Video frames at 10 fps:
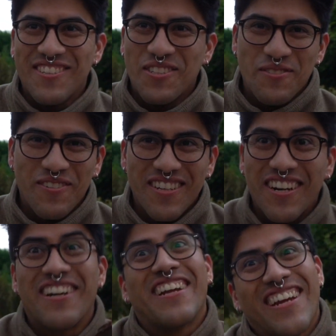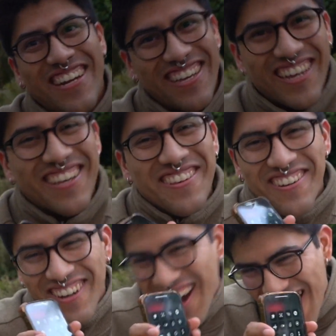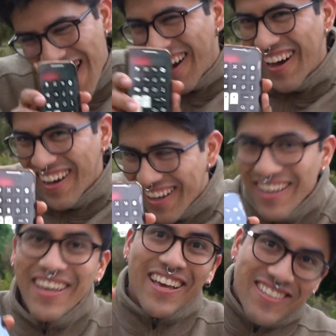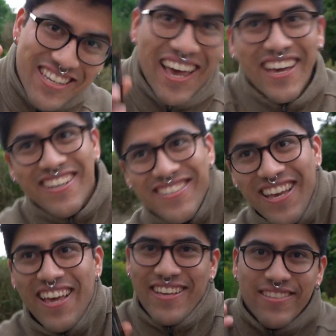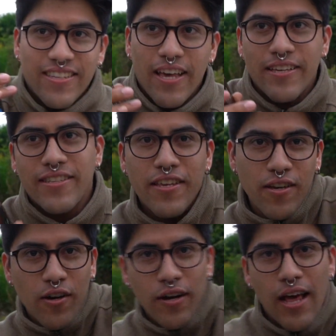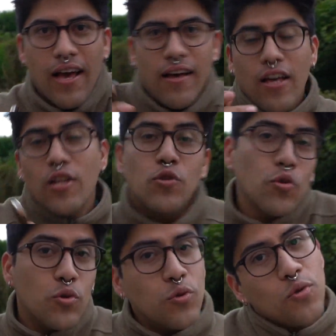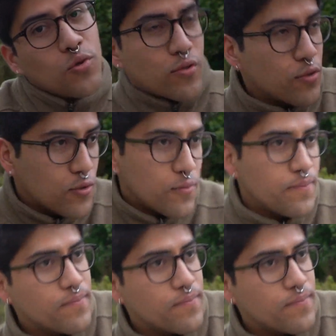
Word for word: YouTube. Oh. Really, I know. So shake, you sing shake, instead. Shake, señora. Tu, tu, tu, tu.